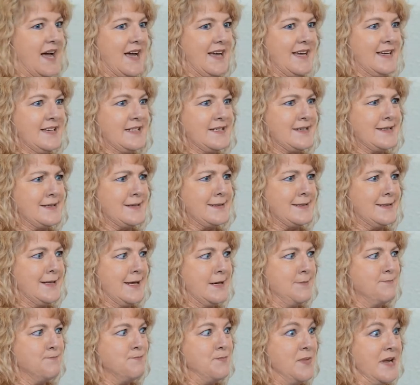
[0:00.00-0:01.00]
I had
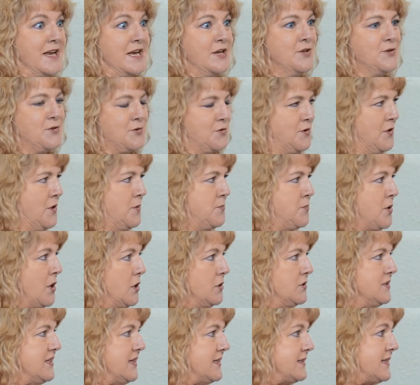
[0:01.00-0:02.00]
then been through the
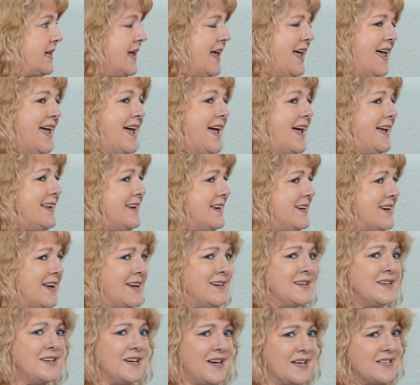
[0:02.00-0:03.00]
process. And in
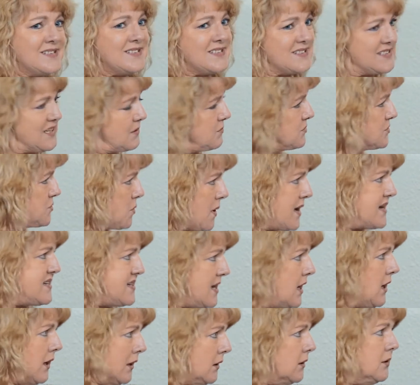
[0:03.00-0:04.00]
1996, I was quite
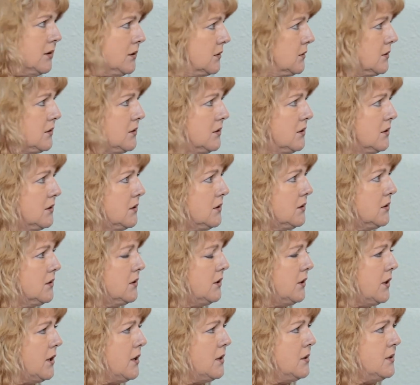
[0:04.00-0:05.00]
young.
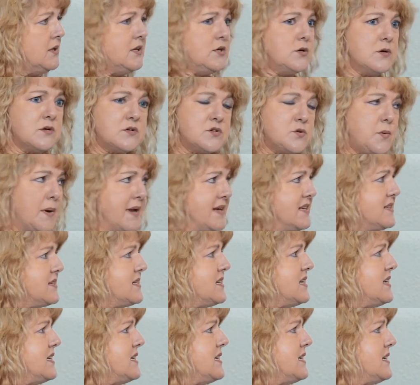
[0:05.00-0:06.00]
In your
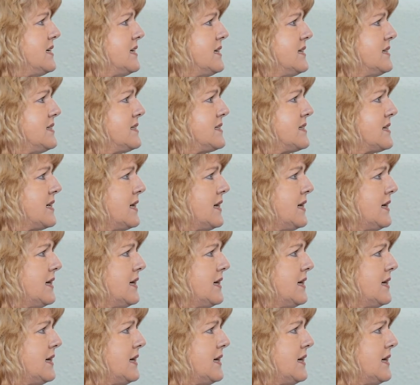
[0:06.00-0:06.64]
20s.